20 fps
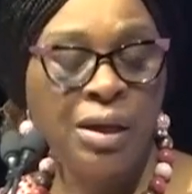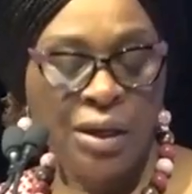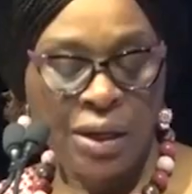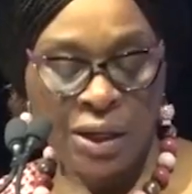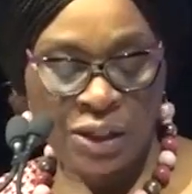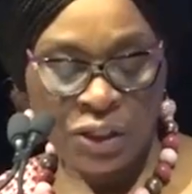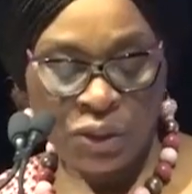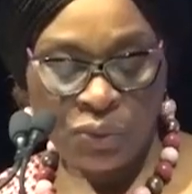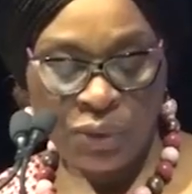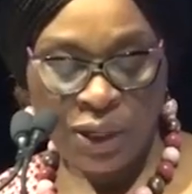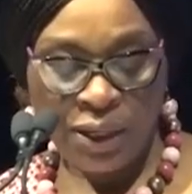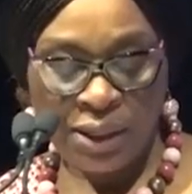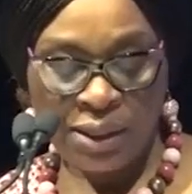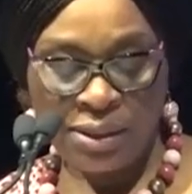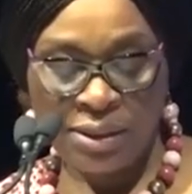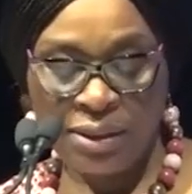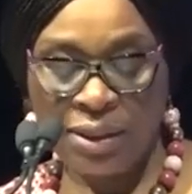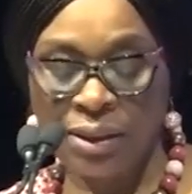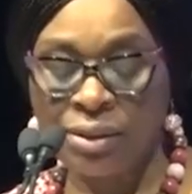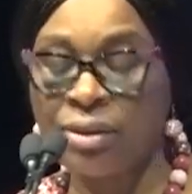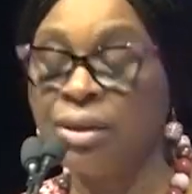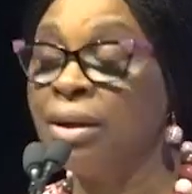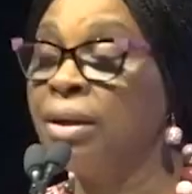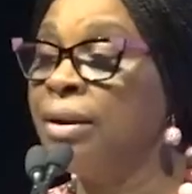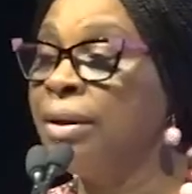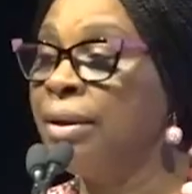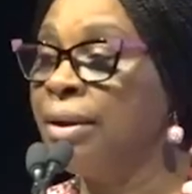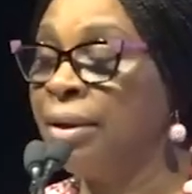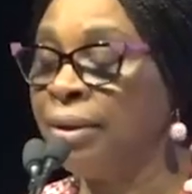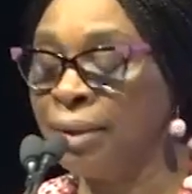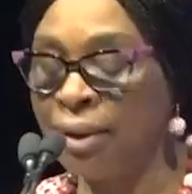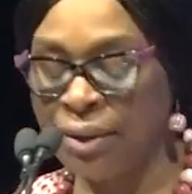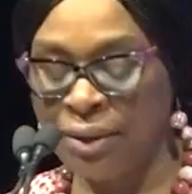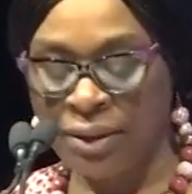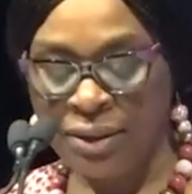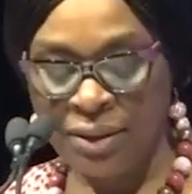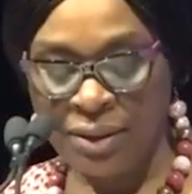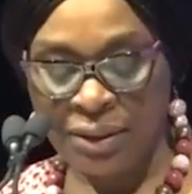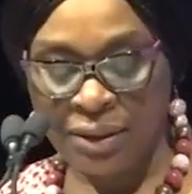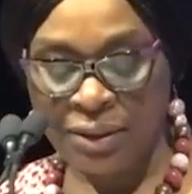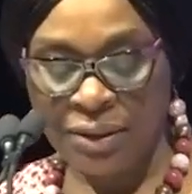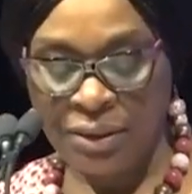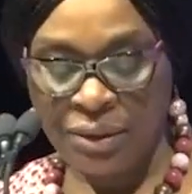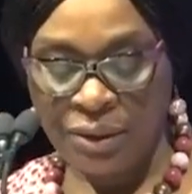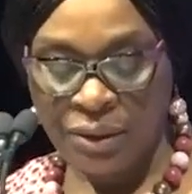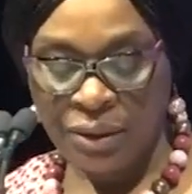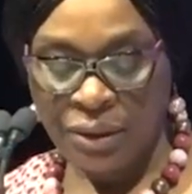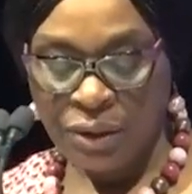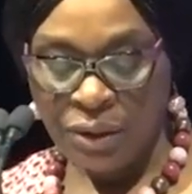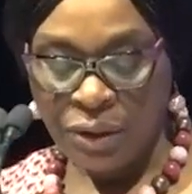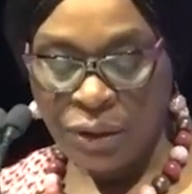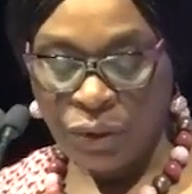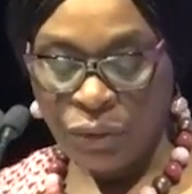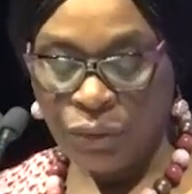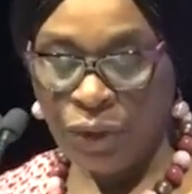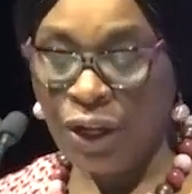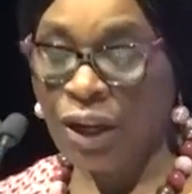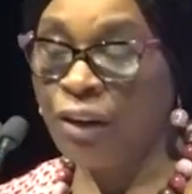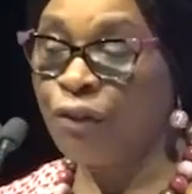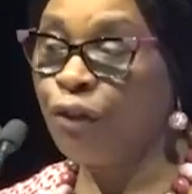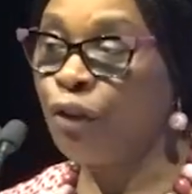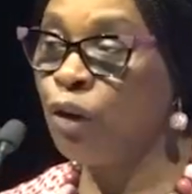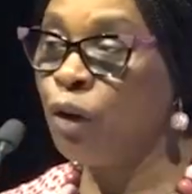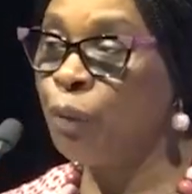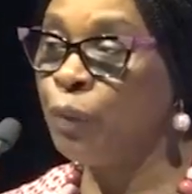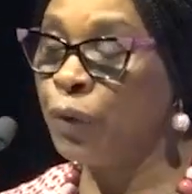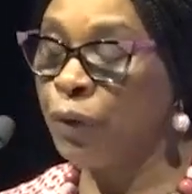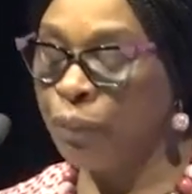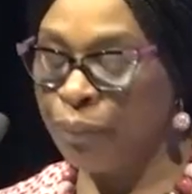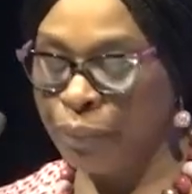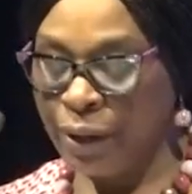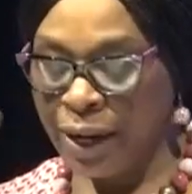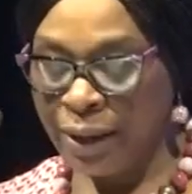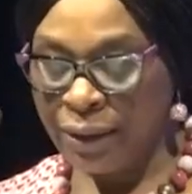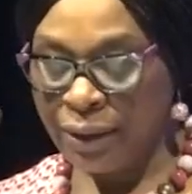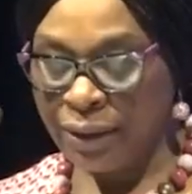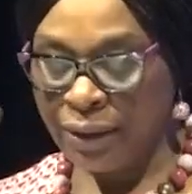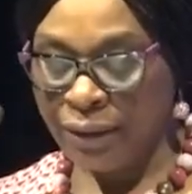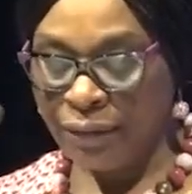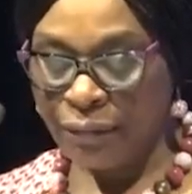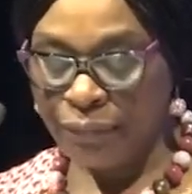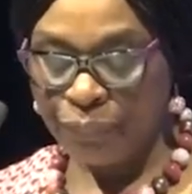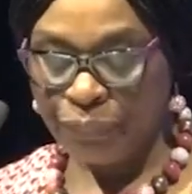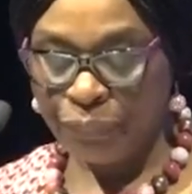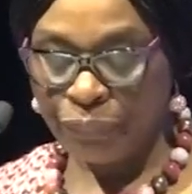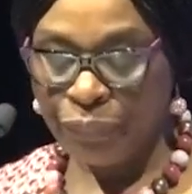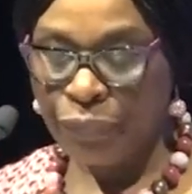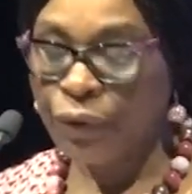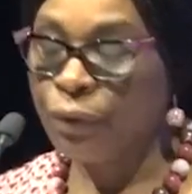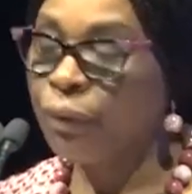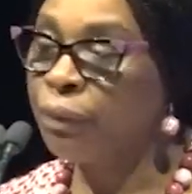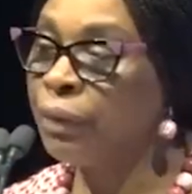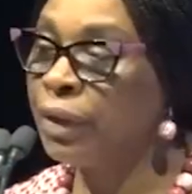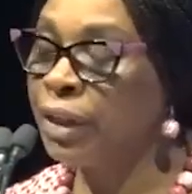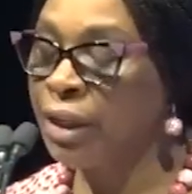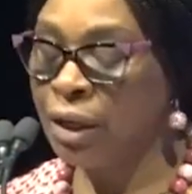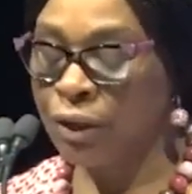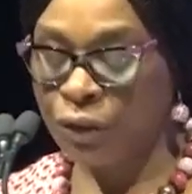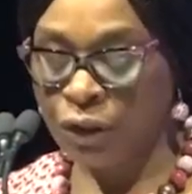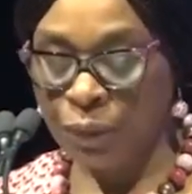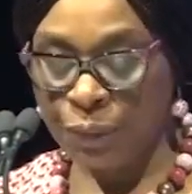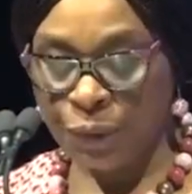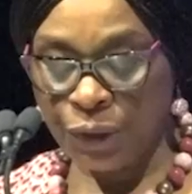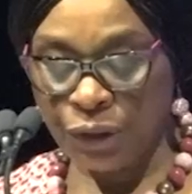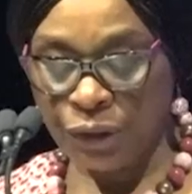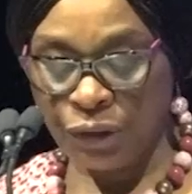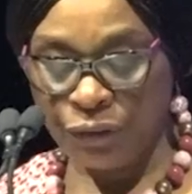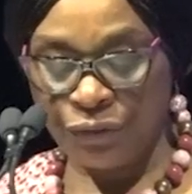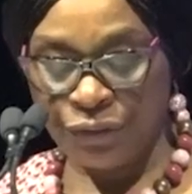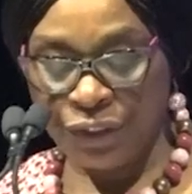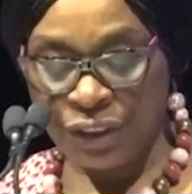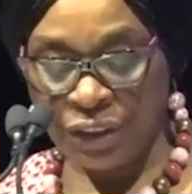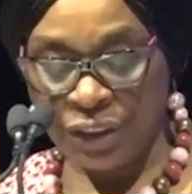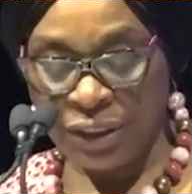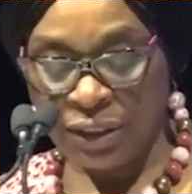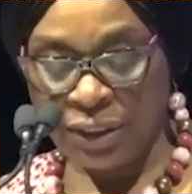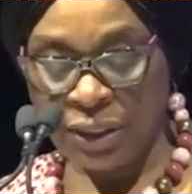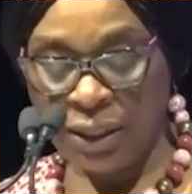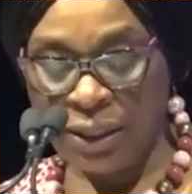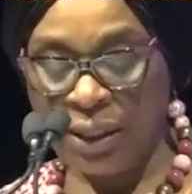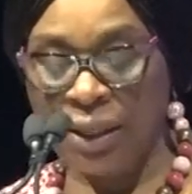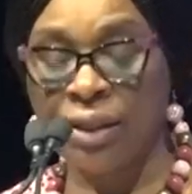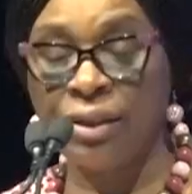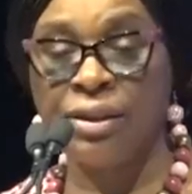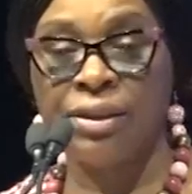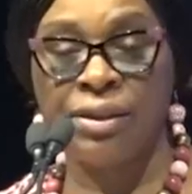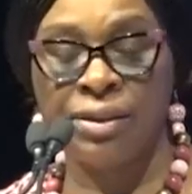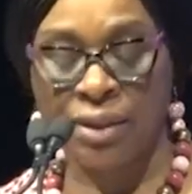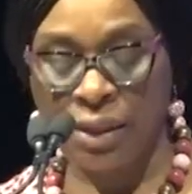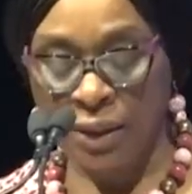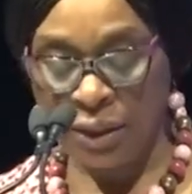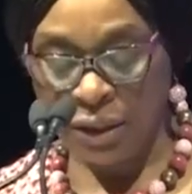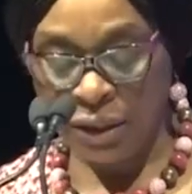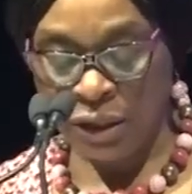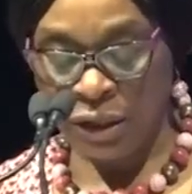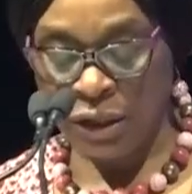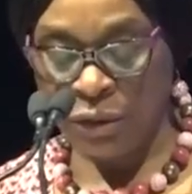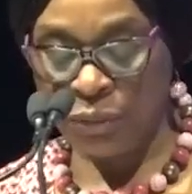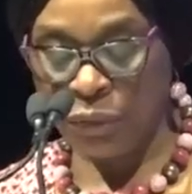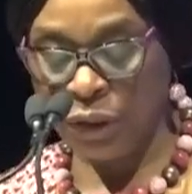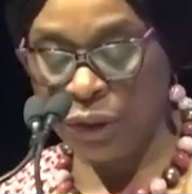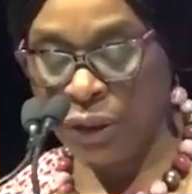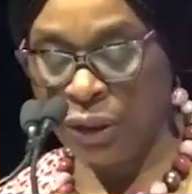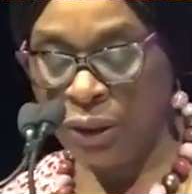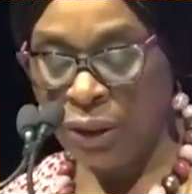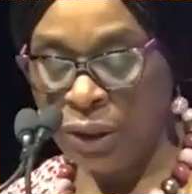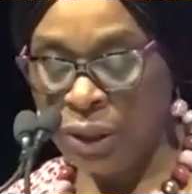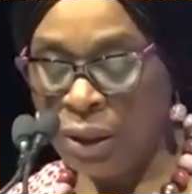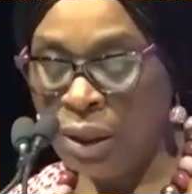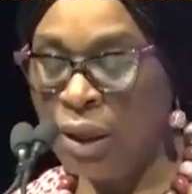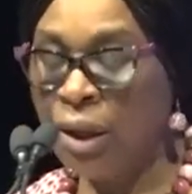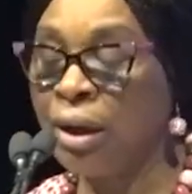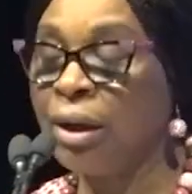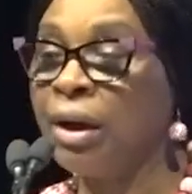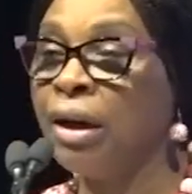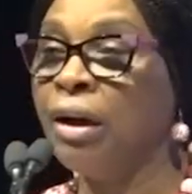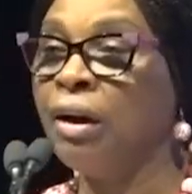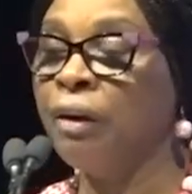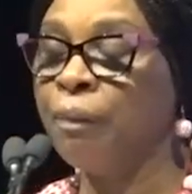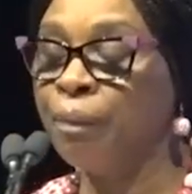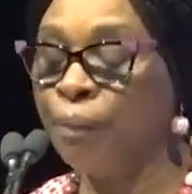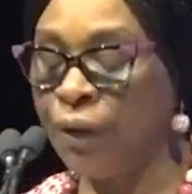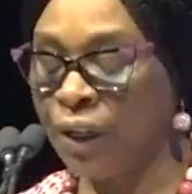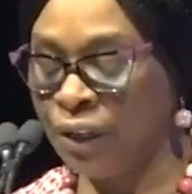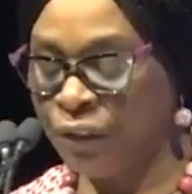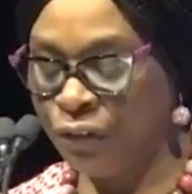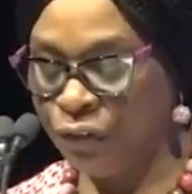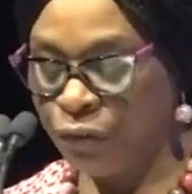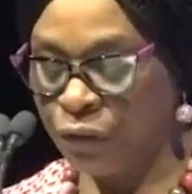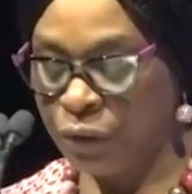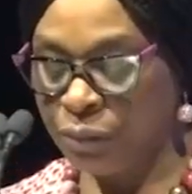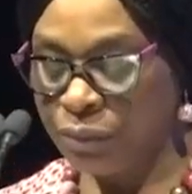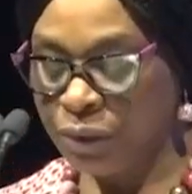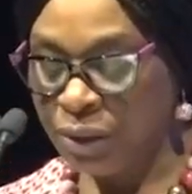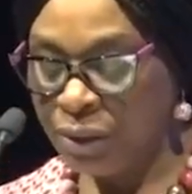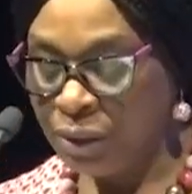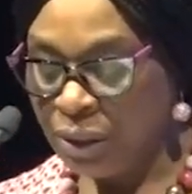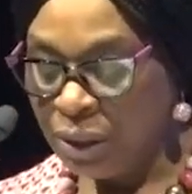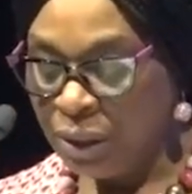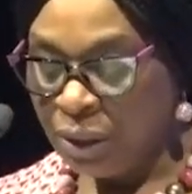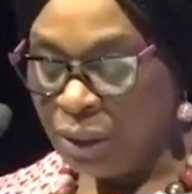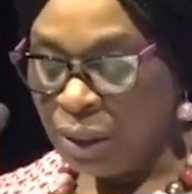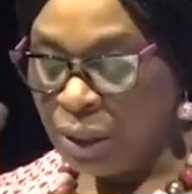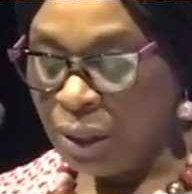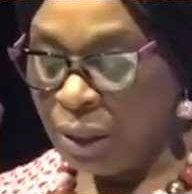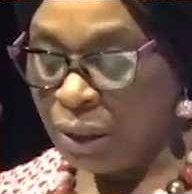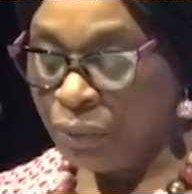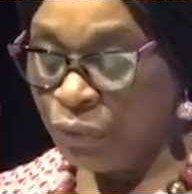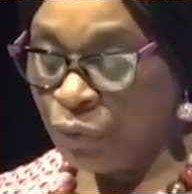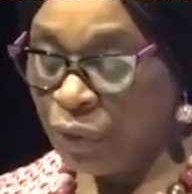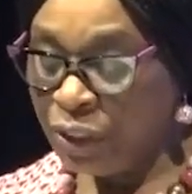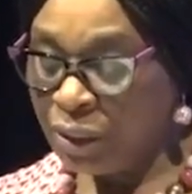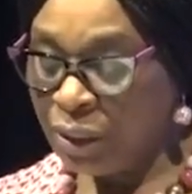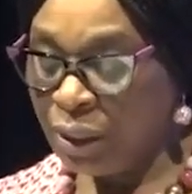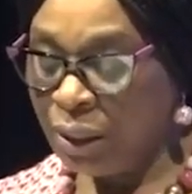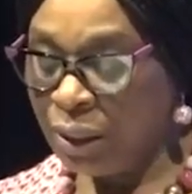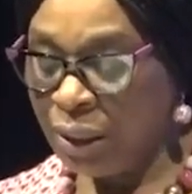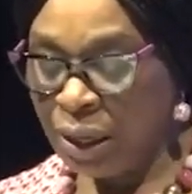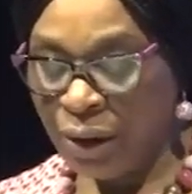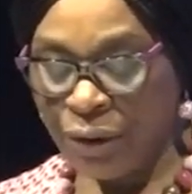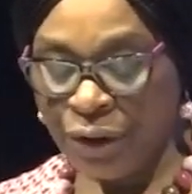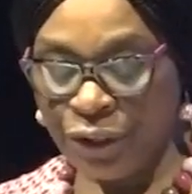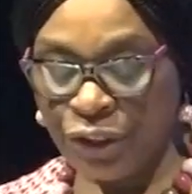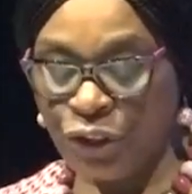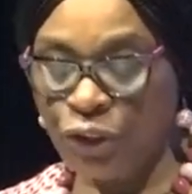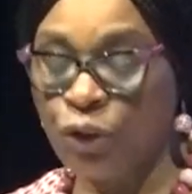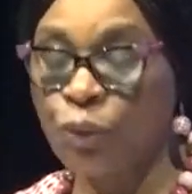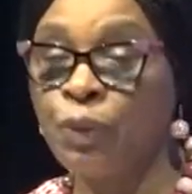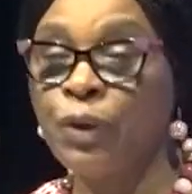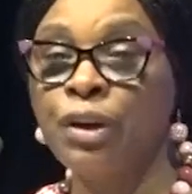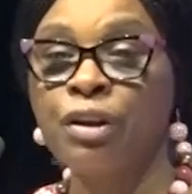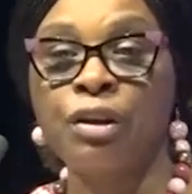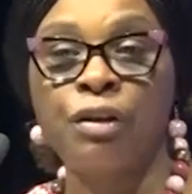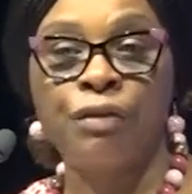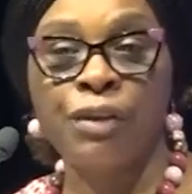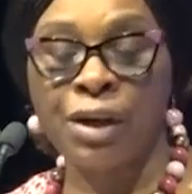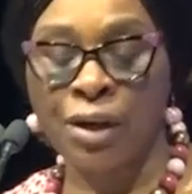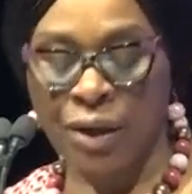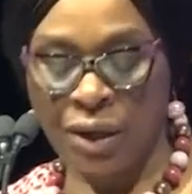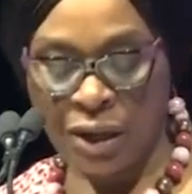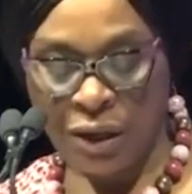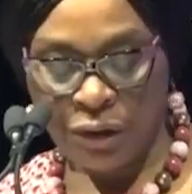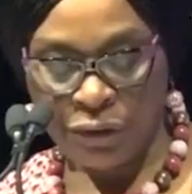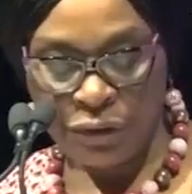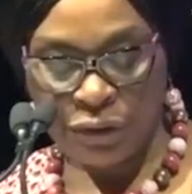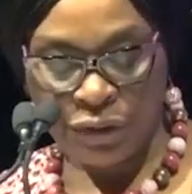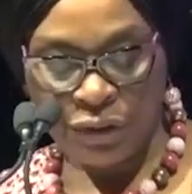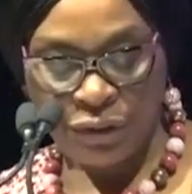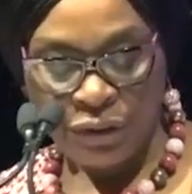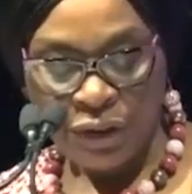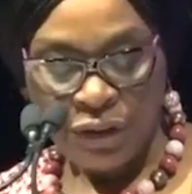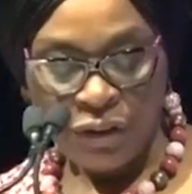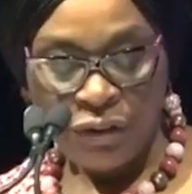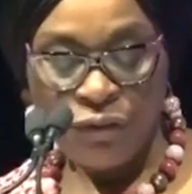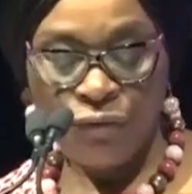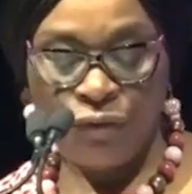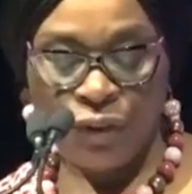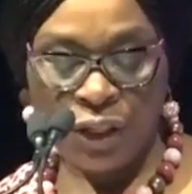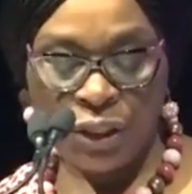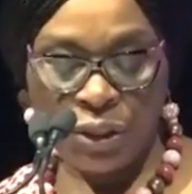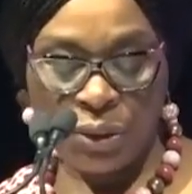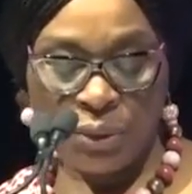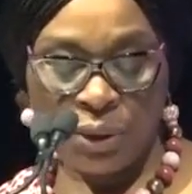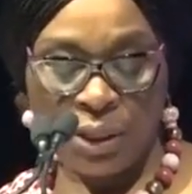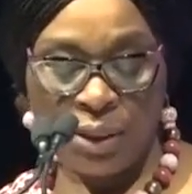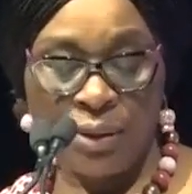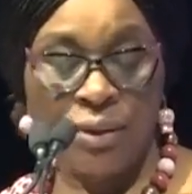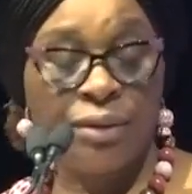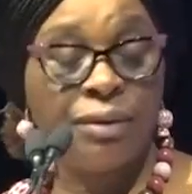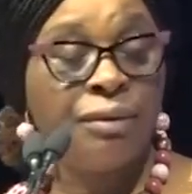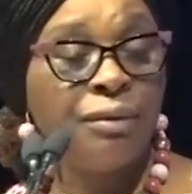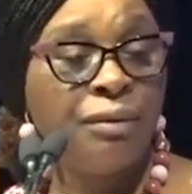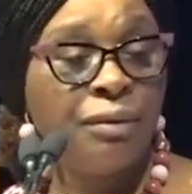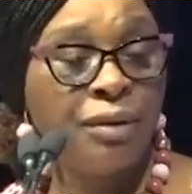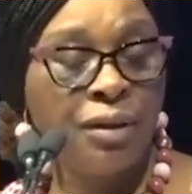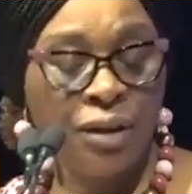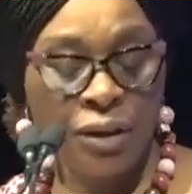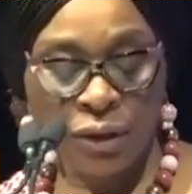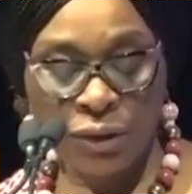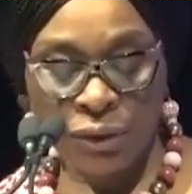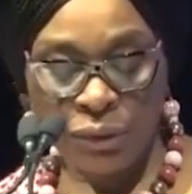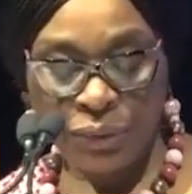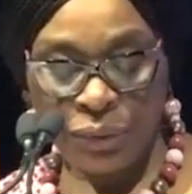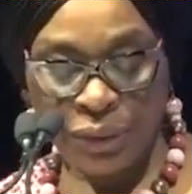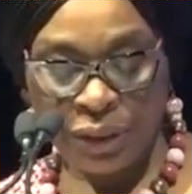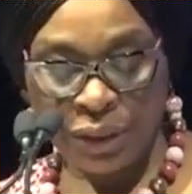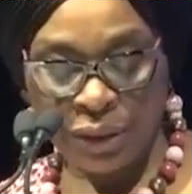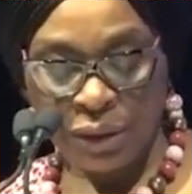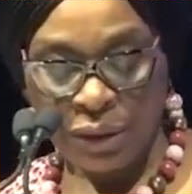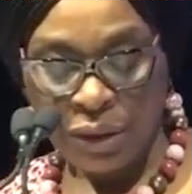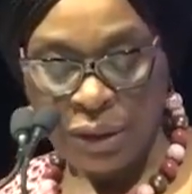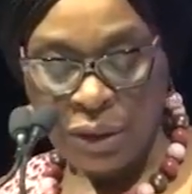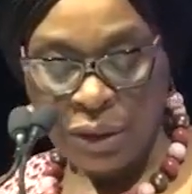as well as data analytics. We have open banking with the adoption of digital IDs and e-money account platforms, which are allowing the opening of accounts virtually, including